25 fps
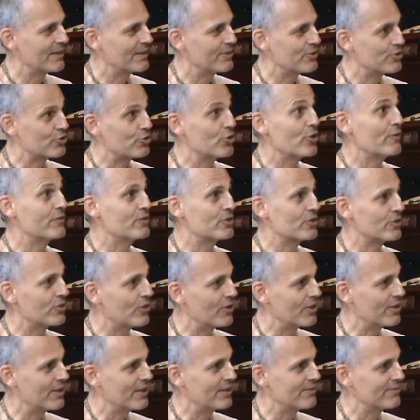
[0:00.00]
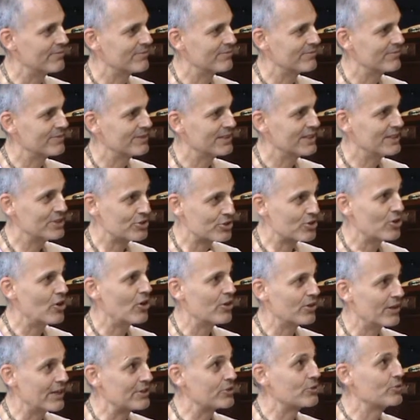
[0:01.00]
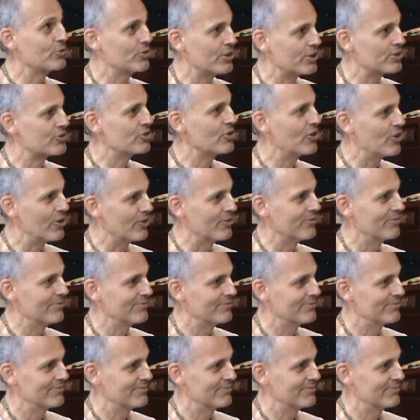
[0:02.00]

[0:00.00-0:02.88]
servant of Godhead. He's God, as good as God.